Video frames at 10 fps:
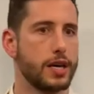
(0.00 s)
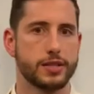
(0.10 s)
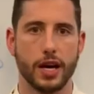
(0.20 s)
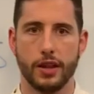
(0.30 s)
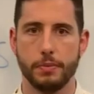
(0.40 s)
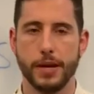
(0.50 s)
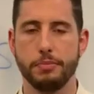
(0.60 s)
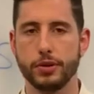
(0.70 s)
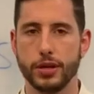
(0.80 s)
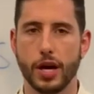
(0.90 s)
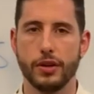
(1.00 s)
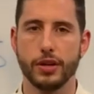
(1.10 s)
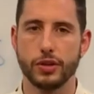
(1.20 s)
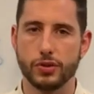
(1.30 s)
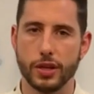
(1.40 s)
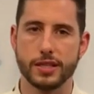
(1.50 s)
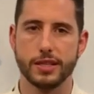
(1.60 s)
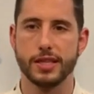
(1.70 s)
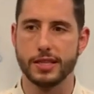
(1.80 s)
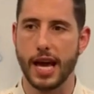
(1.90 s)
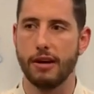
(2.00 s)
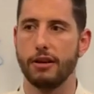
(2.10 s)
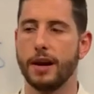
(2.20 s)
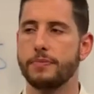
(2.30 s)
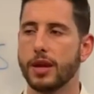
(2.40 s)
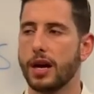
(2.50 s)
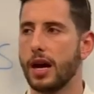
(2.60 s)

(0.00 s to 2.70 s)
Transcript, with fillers: ask other people you know that you trust in this area.